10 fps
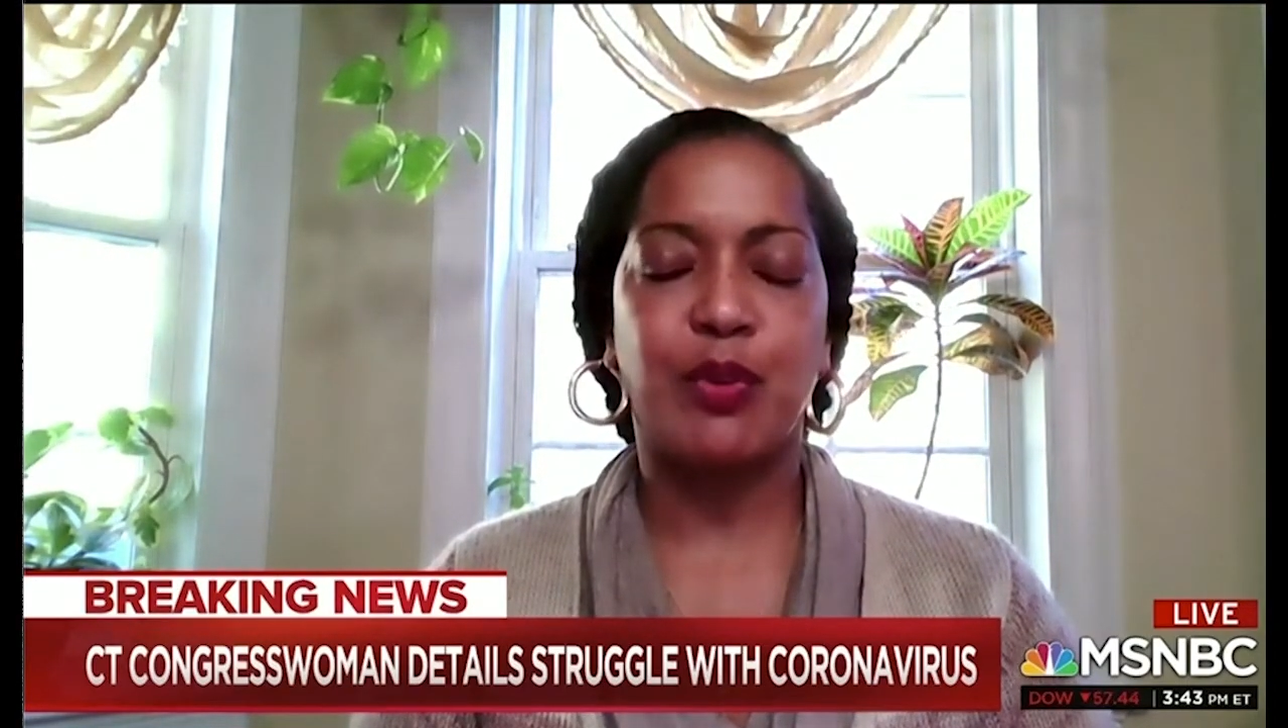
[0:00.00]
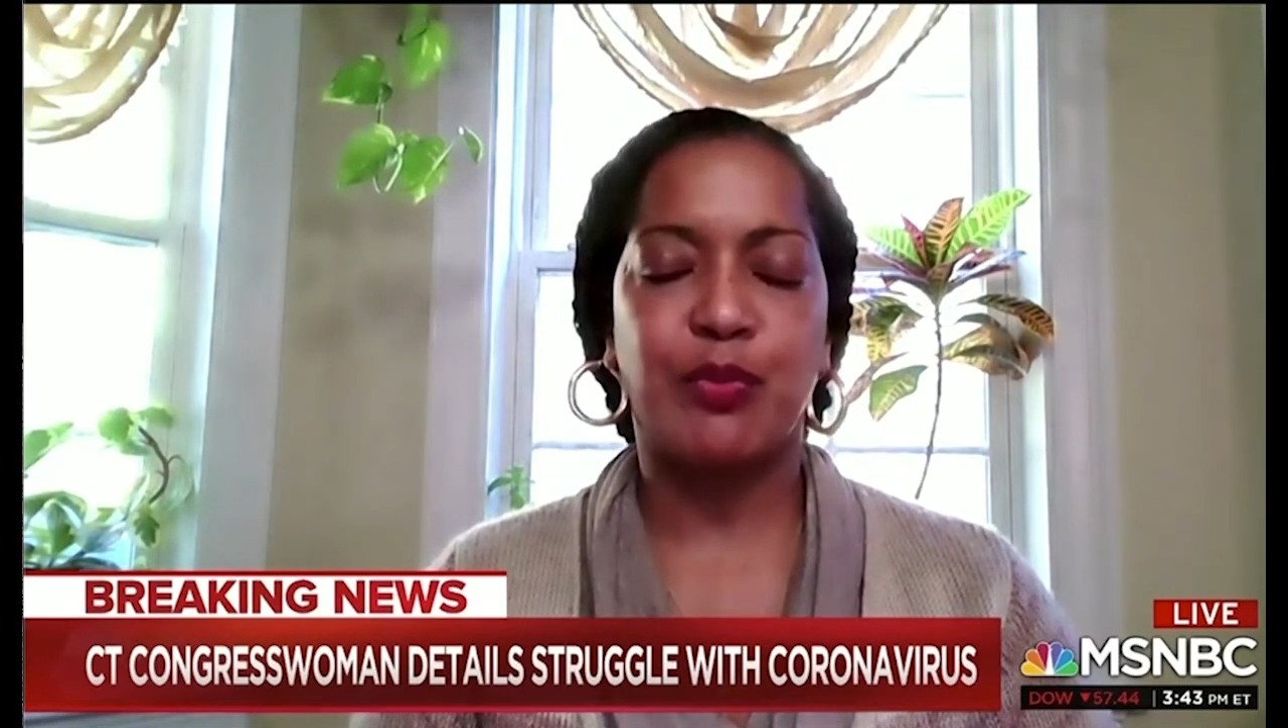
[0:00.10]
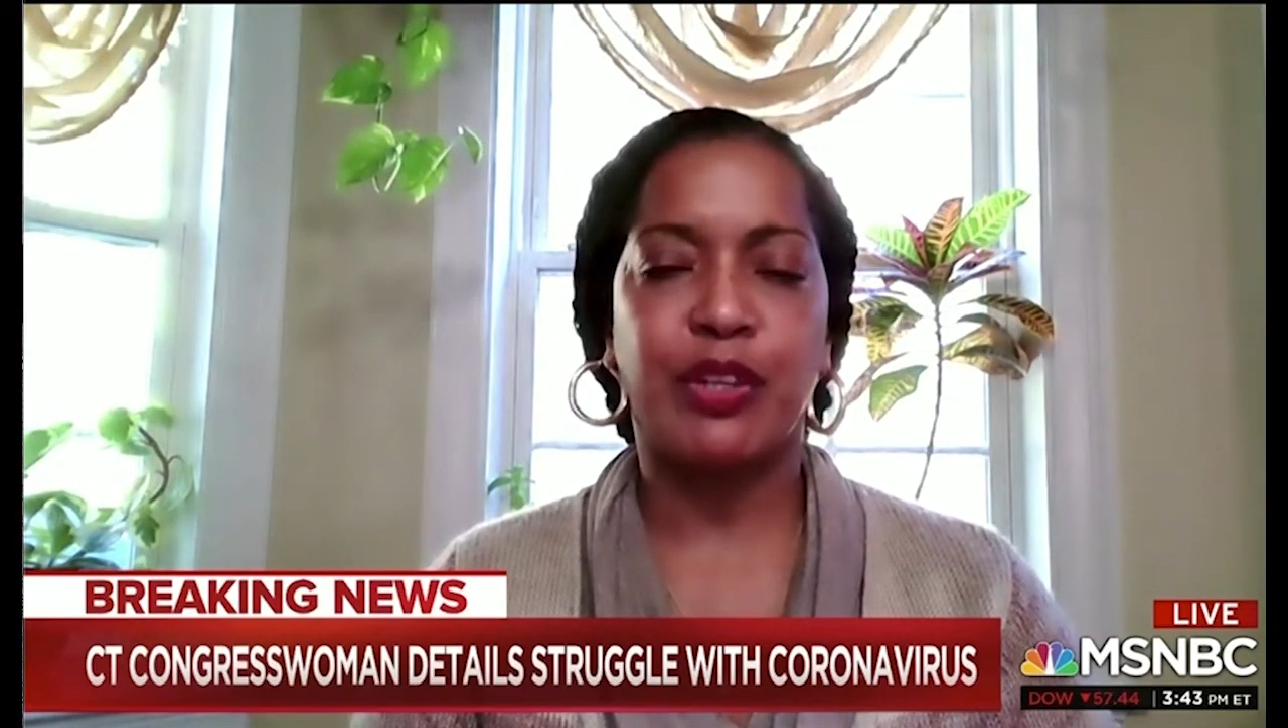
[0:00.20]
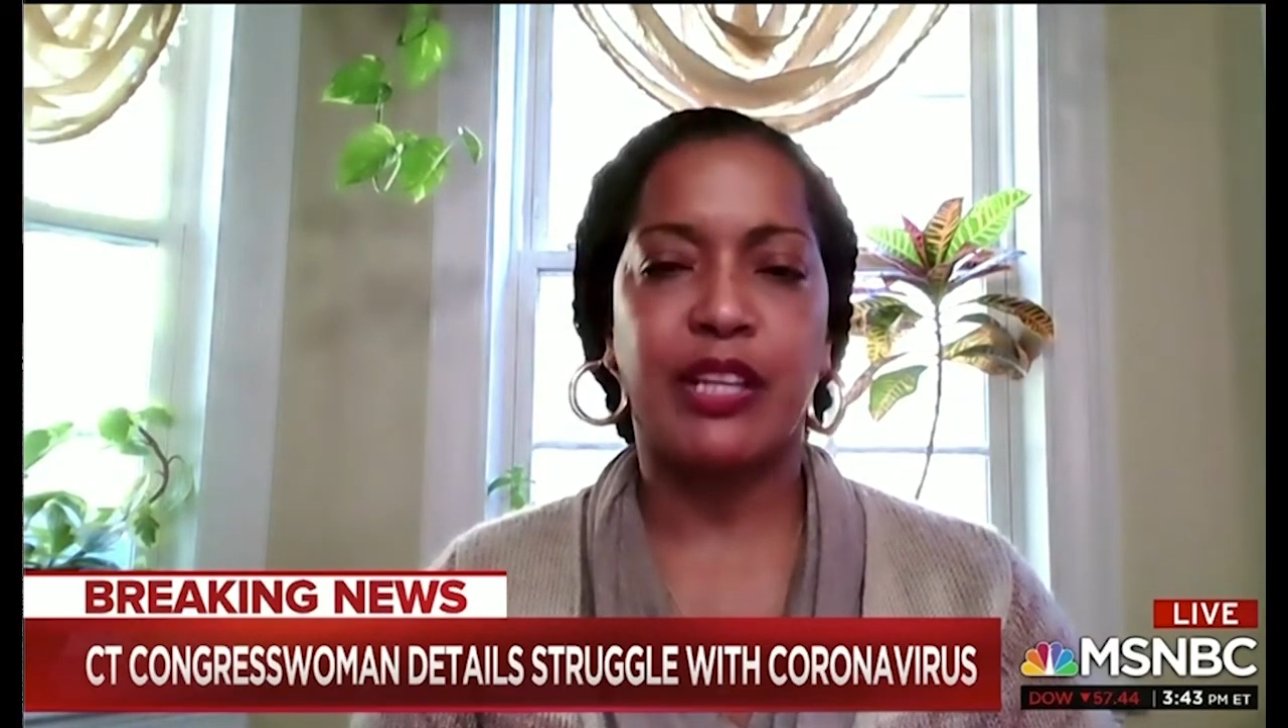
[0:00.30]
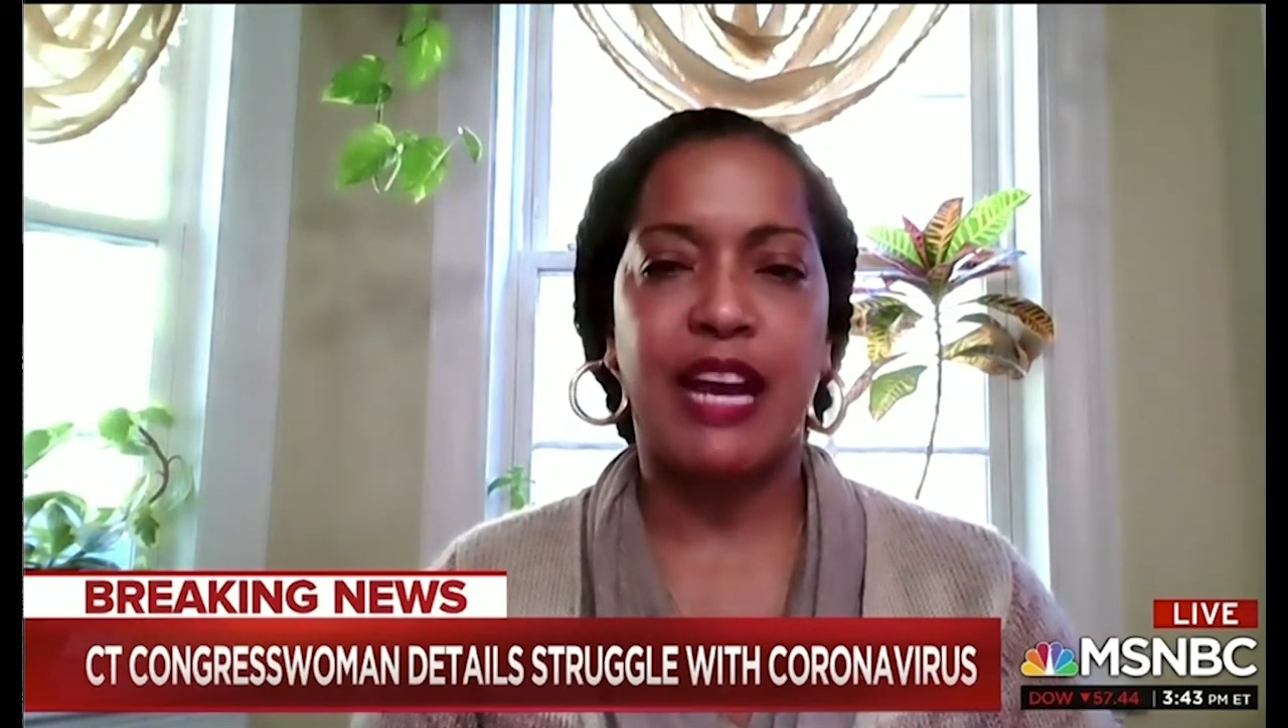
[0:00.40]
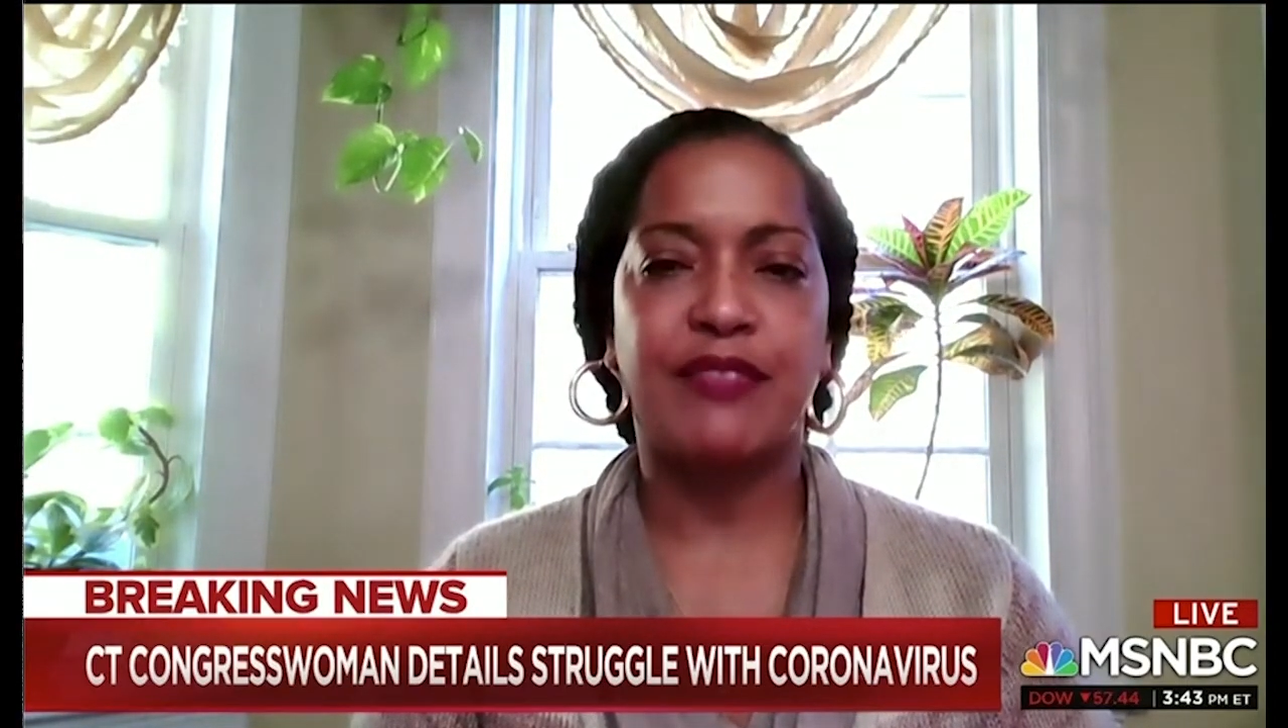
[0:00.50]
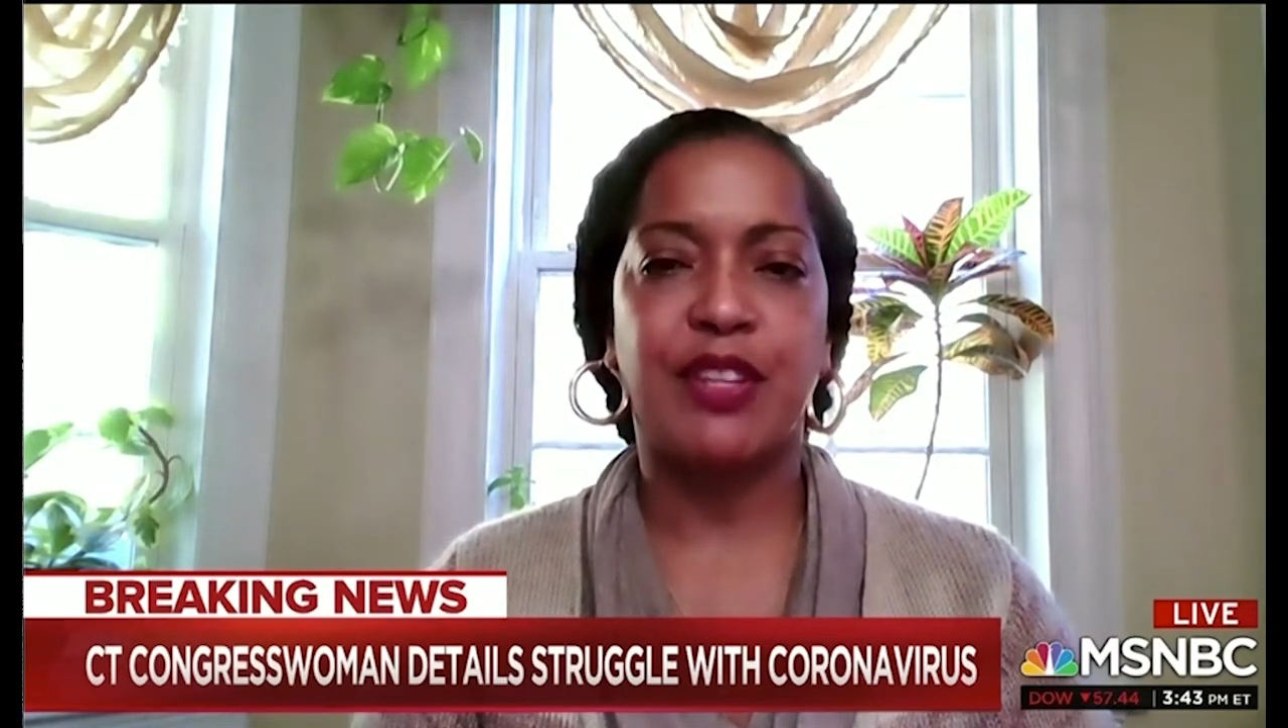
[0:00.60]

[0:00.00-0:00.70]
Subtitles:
we really have